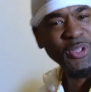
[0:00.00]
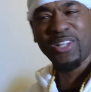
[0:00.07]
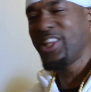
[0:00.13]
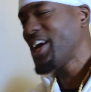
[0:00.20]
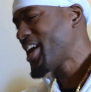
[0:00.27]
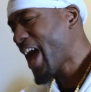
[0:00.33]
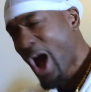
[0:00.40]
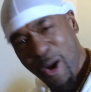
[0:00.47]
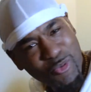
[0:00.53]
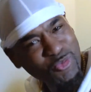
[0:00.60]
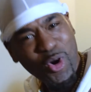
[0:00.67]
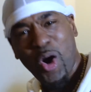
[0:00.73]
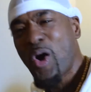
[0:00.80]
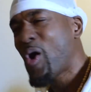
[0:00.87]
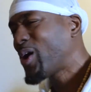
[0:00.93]
Let out
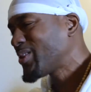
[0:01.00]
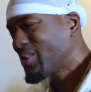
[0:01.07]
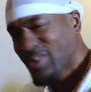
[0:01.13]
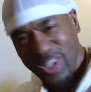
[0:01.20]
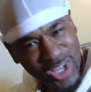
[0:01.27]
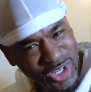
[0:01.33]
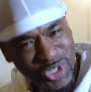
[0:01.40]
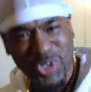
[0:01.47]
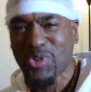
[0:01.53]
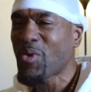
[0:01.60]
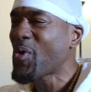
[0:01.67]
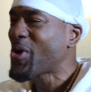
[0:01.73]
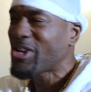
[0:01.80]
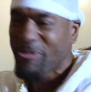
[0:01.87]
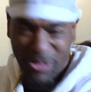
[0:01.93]
raw and
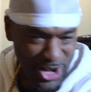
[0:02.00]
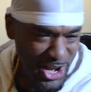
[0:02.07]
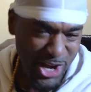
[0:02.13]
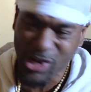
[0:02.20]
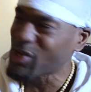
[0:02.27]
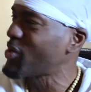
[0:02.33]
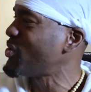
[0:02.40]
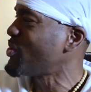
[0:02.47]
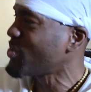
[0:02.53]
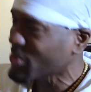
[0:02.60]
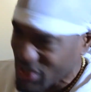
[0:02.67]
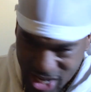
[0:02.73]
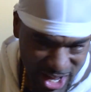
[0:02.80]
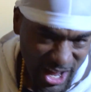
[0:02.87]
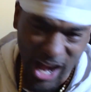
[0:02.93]
destroy
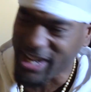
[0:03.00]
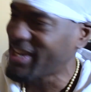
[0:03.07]
vehicles. I